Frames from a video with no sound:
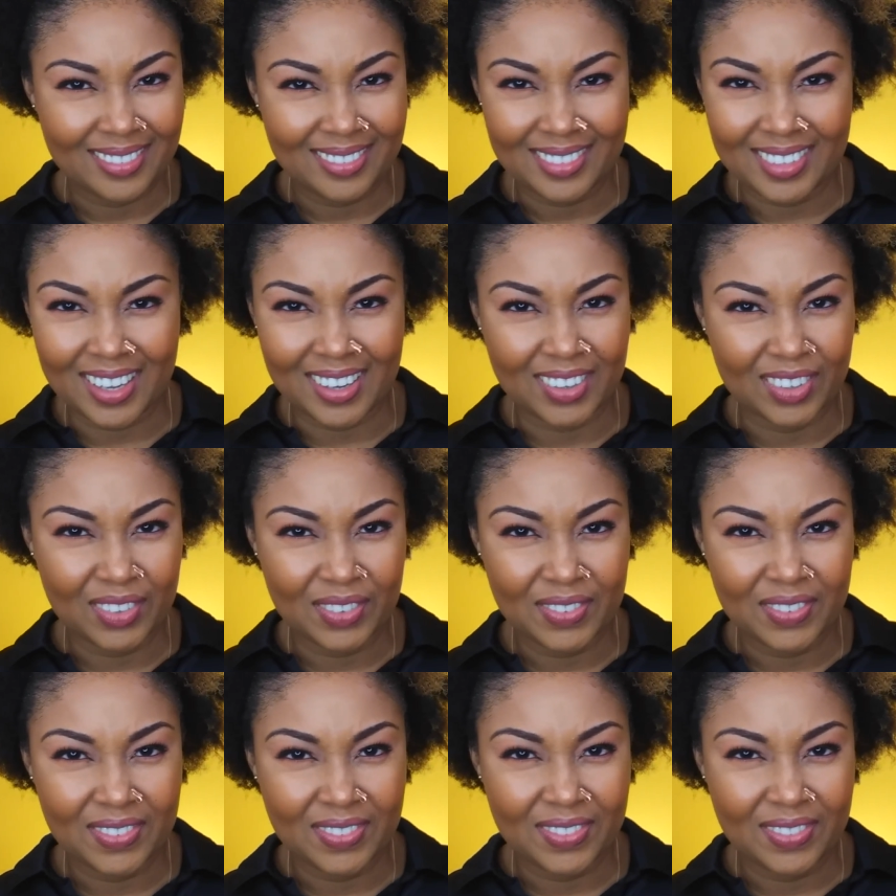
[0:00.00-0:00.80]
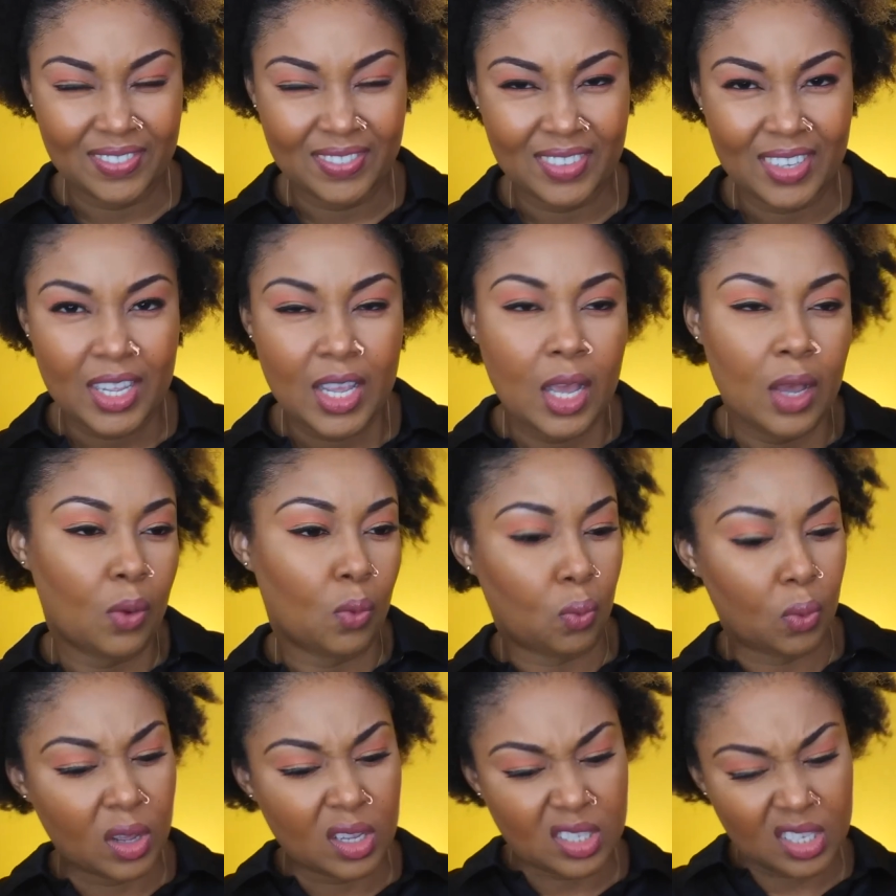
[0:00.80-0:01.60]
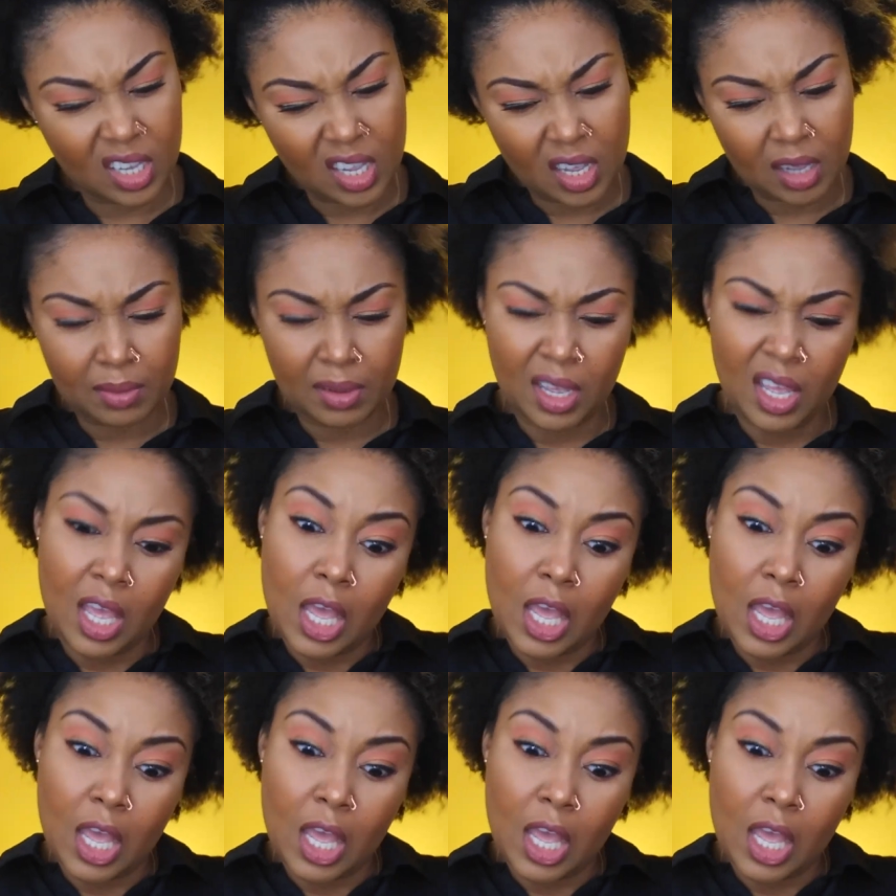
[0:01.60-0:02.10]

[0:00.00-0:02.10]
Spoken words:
No? What's up?